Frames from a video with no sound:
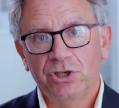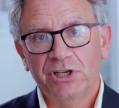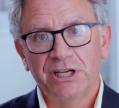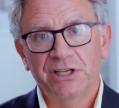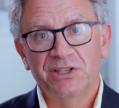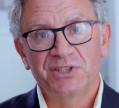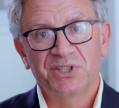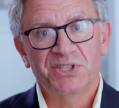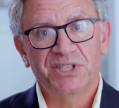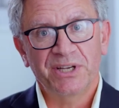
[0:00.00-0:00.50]

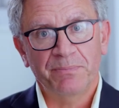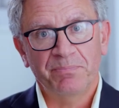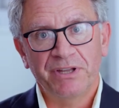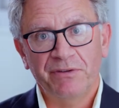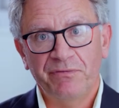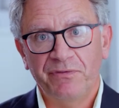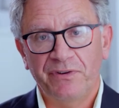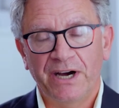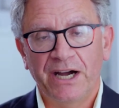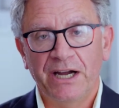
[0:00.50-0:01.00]
can zip the
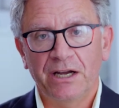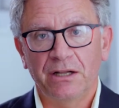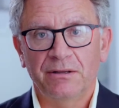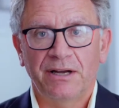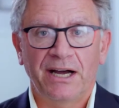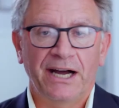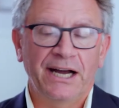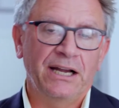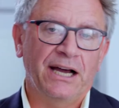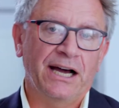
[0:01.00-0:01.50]
file.
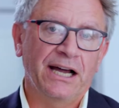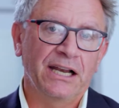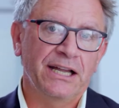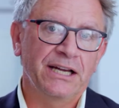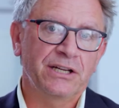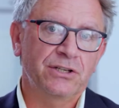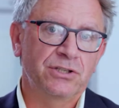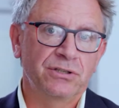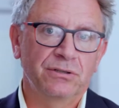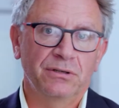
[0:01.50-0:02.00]
I
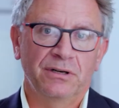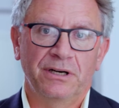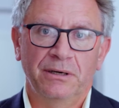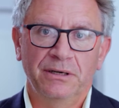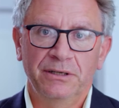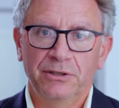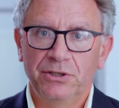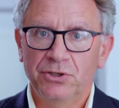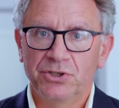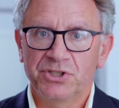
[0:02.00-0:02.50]
like to
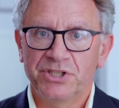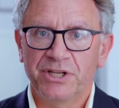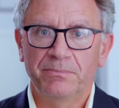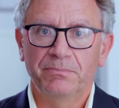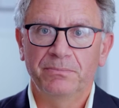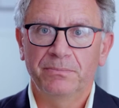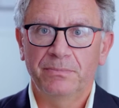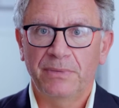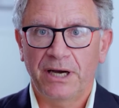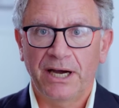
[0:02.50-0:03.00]
use
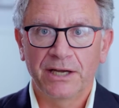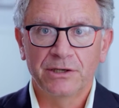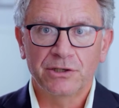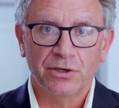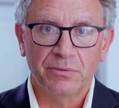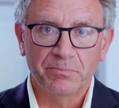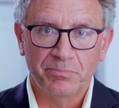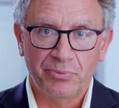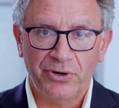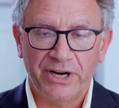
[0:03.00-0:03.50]
them
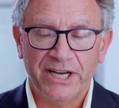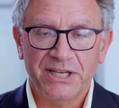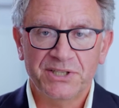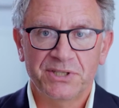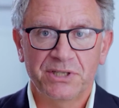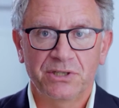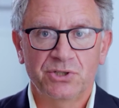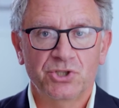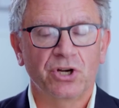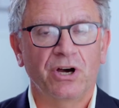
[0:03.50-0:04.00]

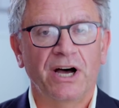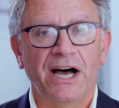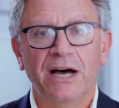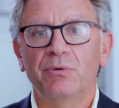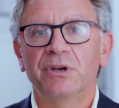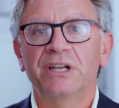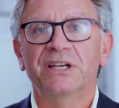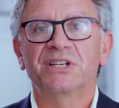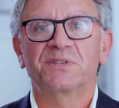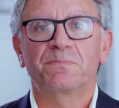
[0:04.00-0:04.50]
uncompressed, so I
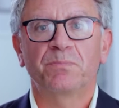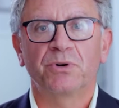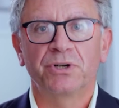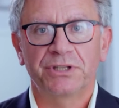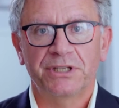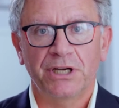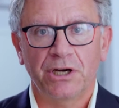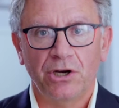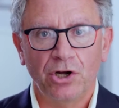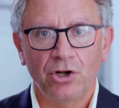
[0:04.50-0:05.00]
will export
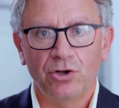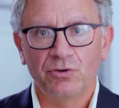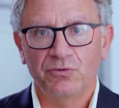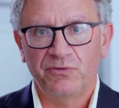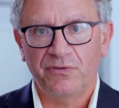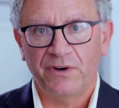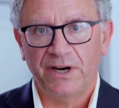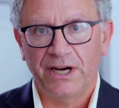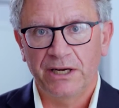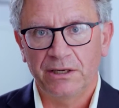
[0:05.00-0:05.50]
the whole
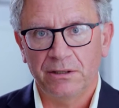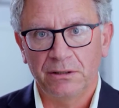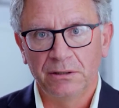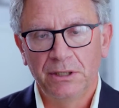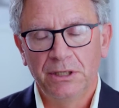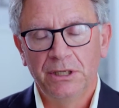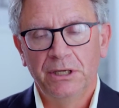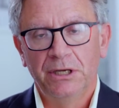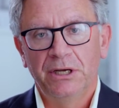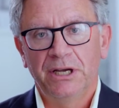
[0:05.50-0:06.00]
file
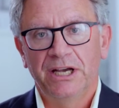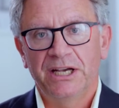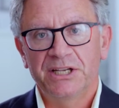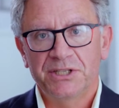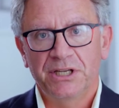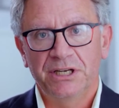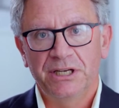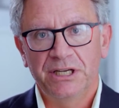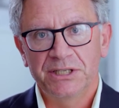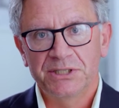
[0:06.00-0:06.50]
as
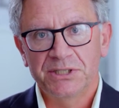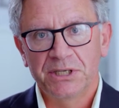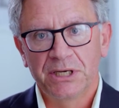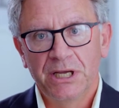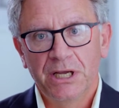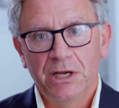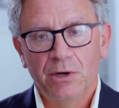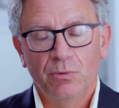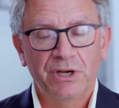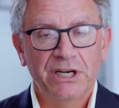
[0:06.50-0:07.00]
it is.
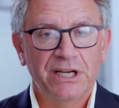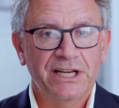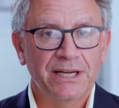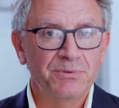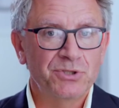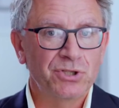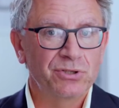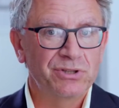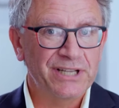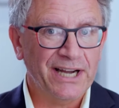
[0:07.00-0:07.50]
When it comes
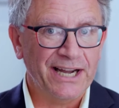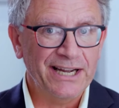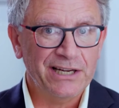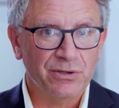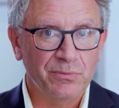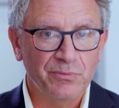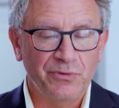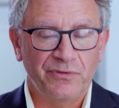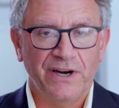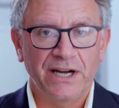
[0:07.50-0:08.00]
to
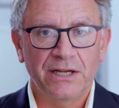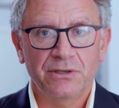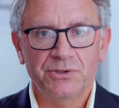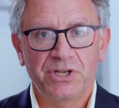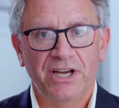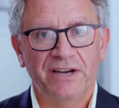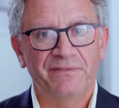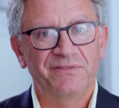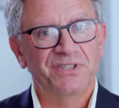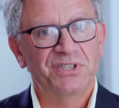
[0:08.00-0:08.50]
DICOM files,
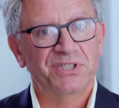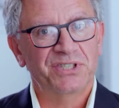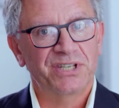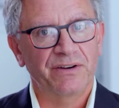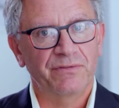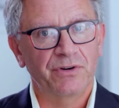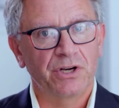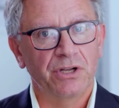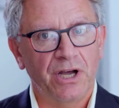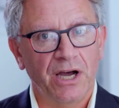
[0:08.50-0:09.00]
you have
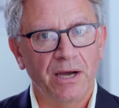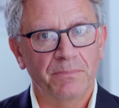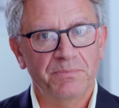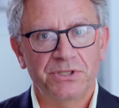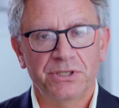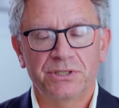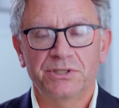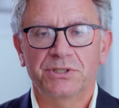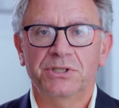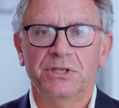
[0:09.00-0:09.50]
several
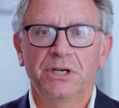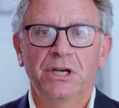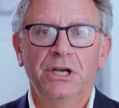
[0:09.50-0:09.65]
options.